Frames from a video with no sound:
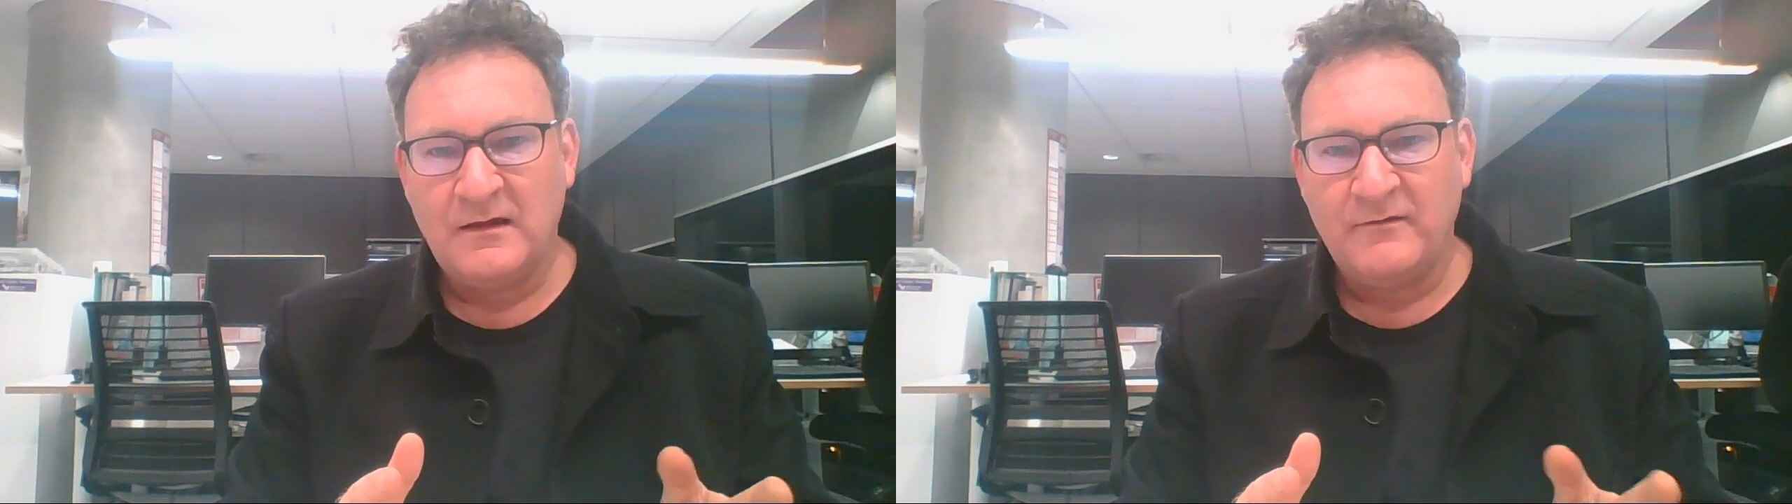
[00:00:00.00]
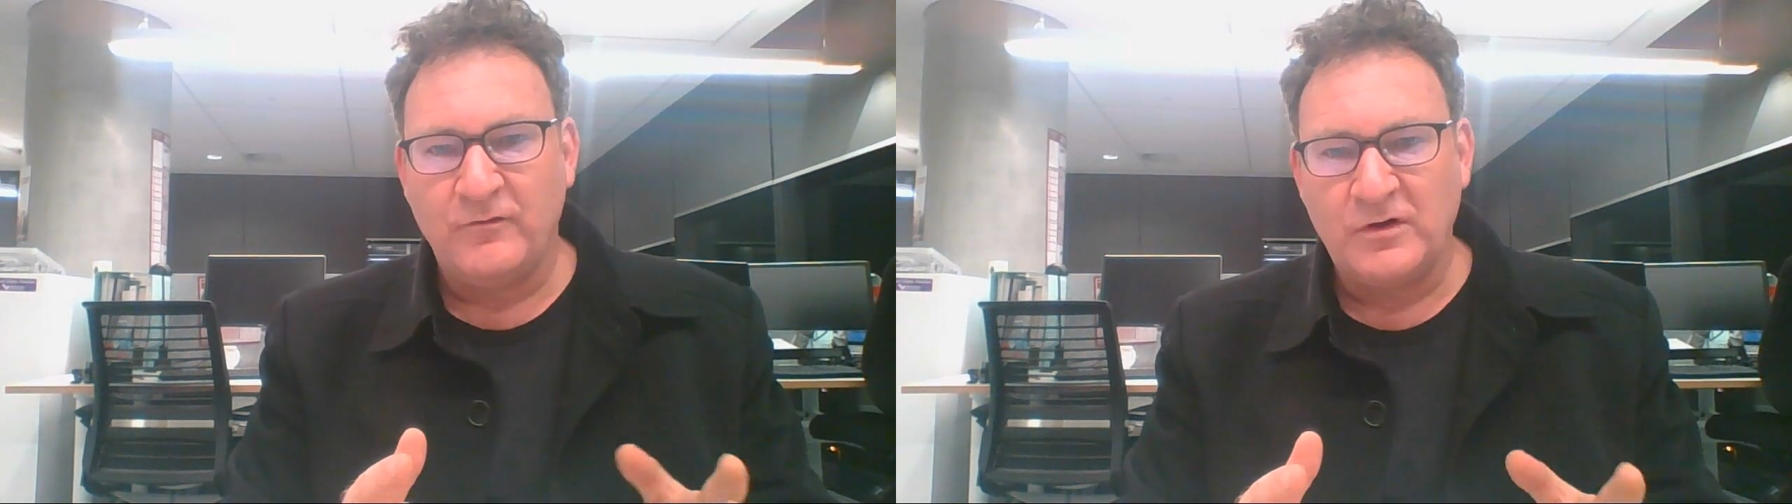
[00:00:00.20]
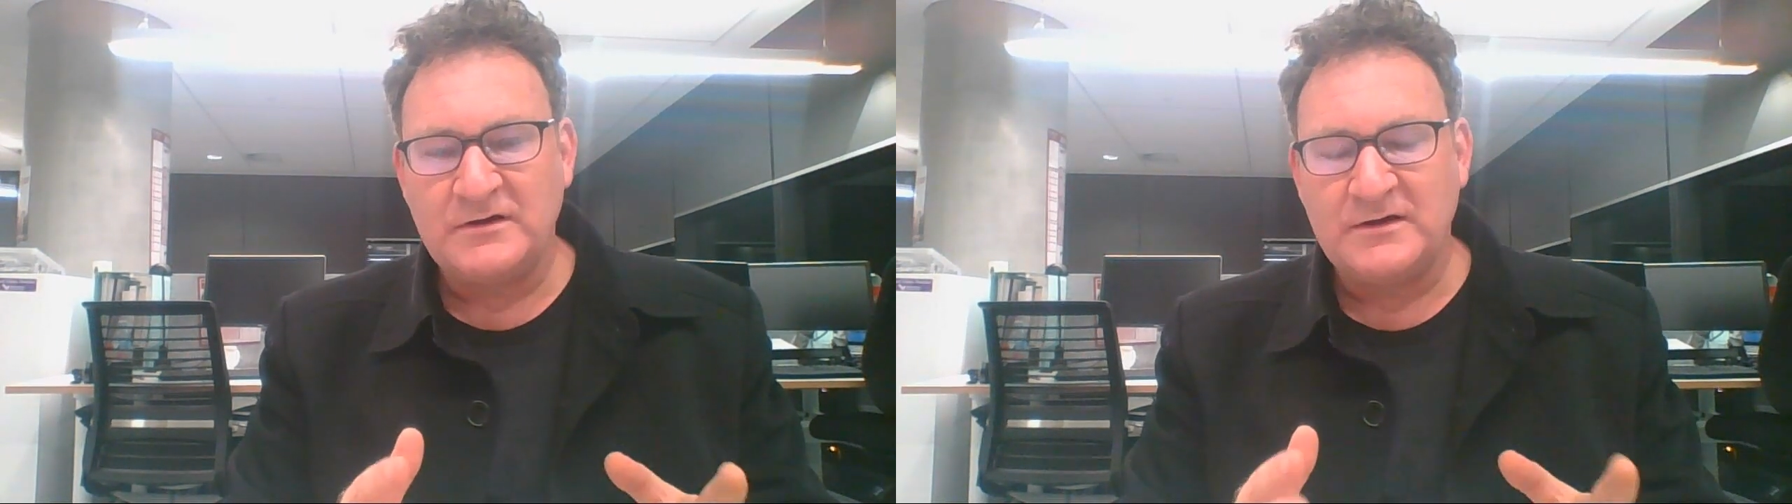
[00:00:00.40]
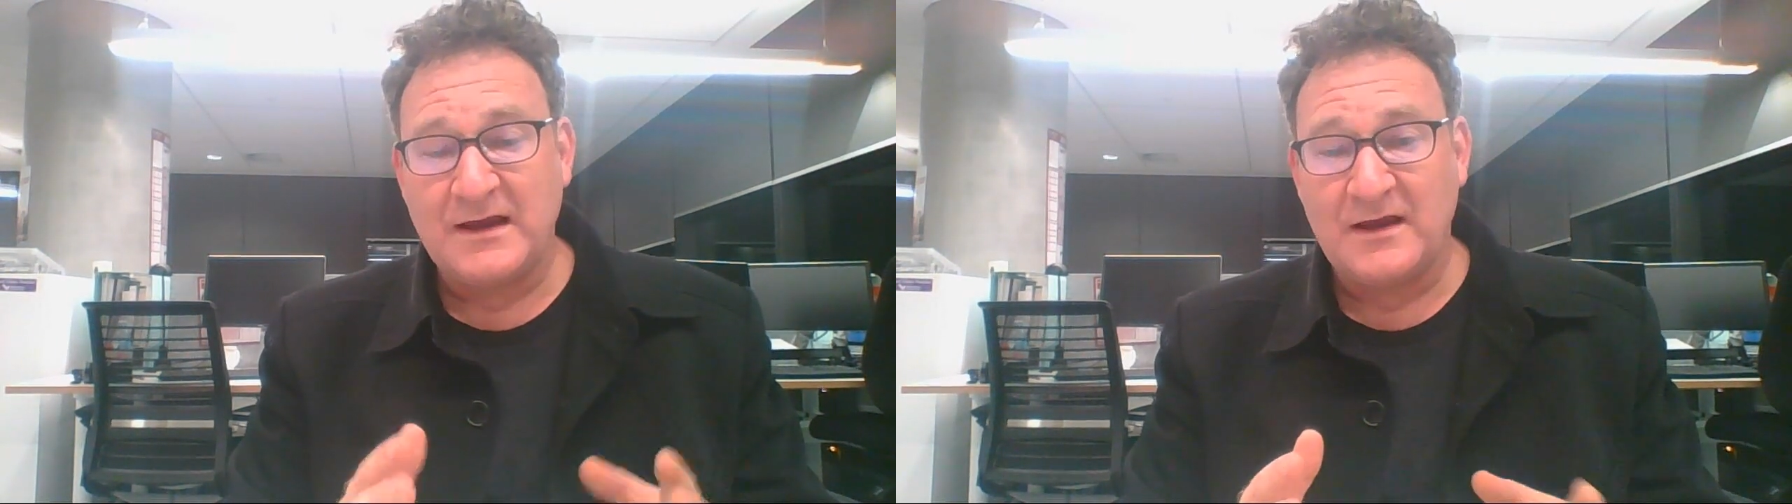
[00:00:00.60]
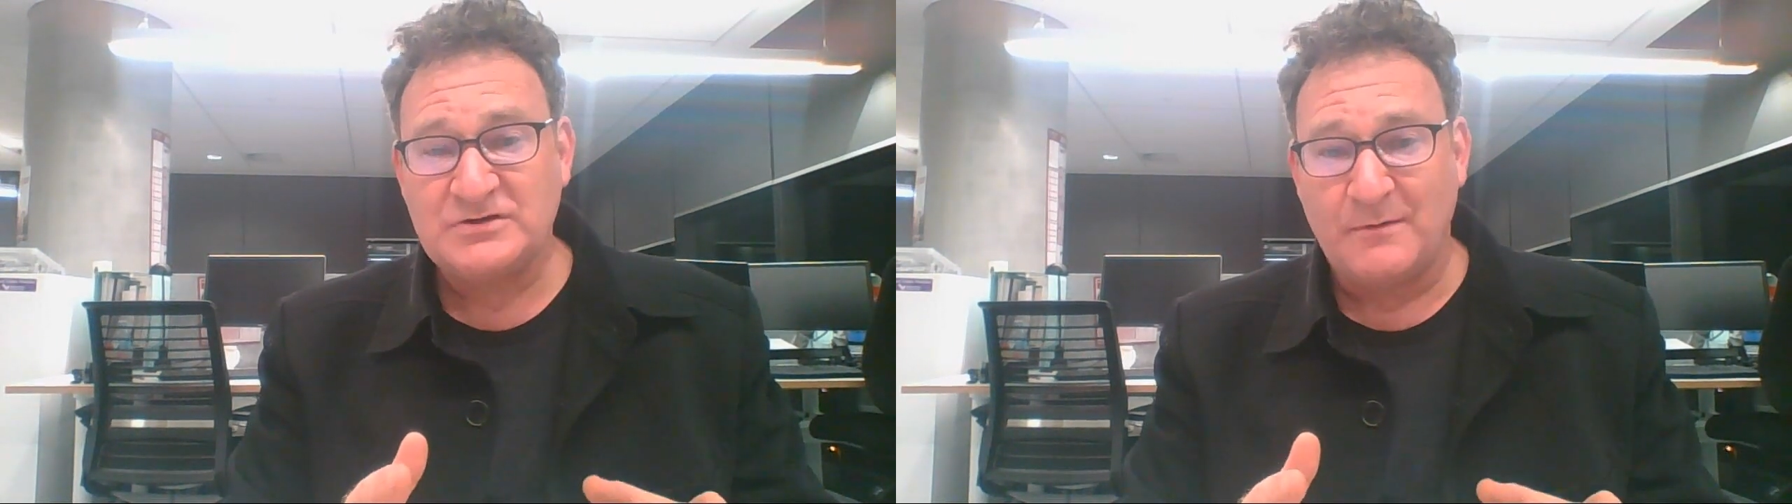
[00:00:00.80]
for you to
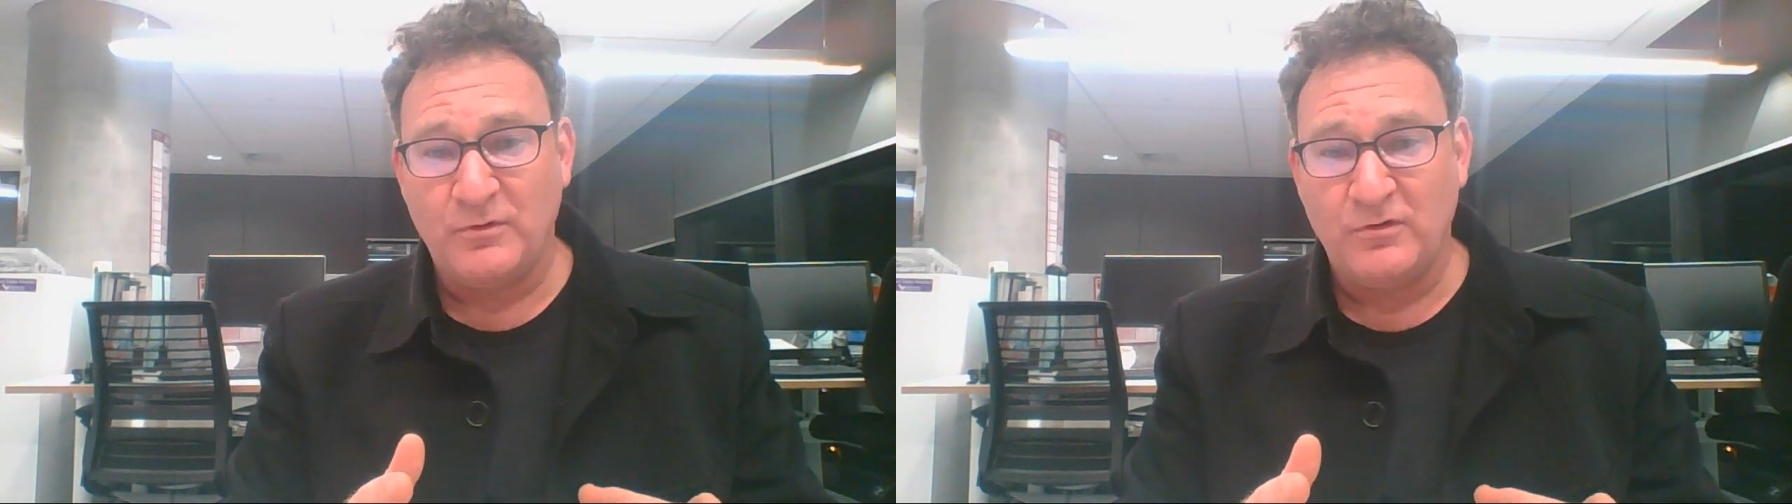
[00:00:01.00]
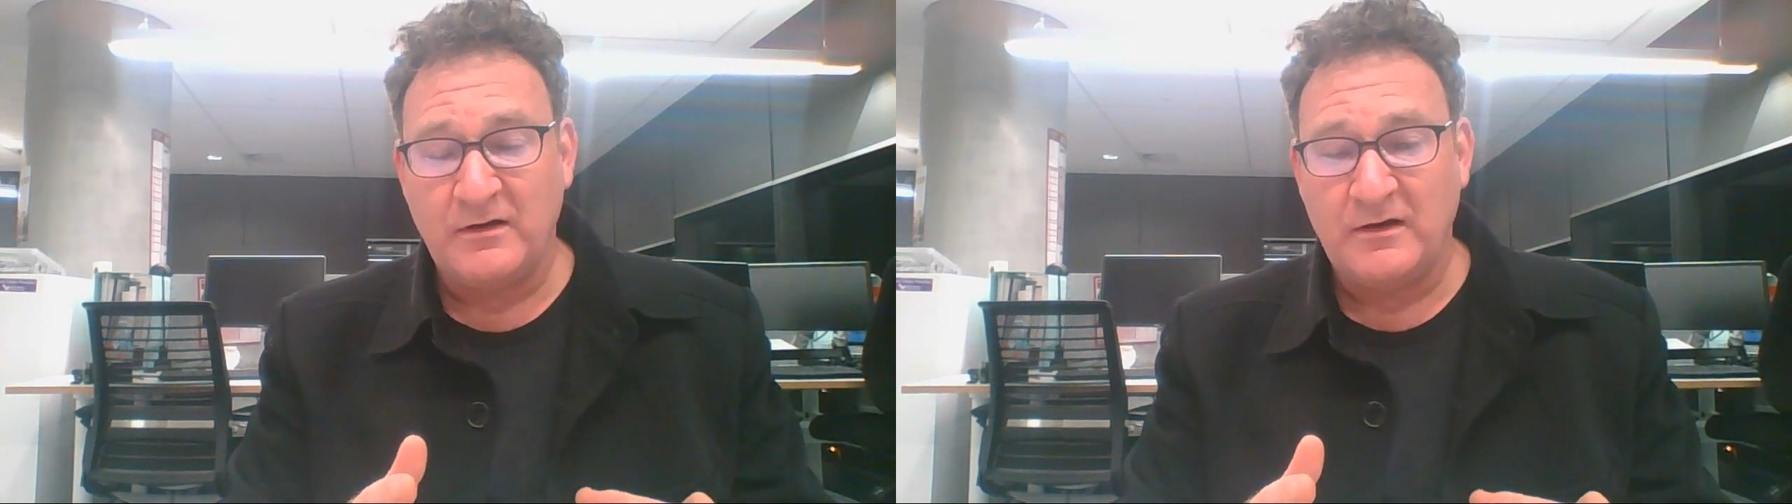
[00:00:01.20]
catch up on